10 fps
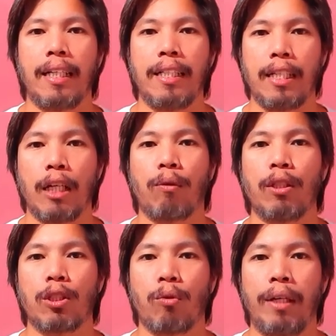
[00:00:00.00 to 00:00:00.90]
is
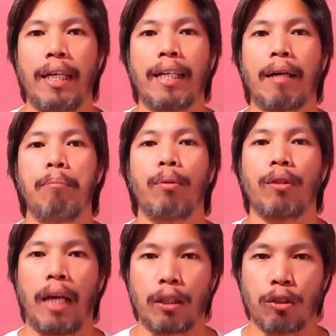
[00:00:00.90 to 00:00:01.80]
equals to income
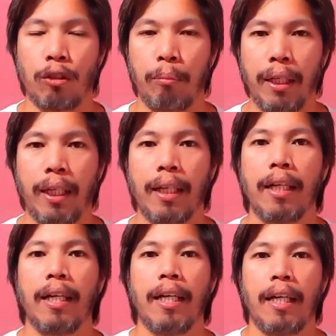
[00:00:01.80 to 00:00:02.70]
protection,
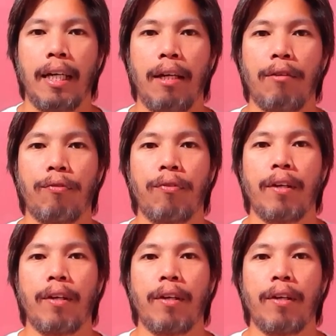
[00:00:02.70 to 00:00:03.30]
meaning if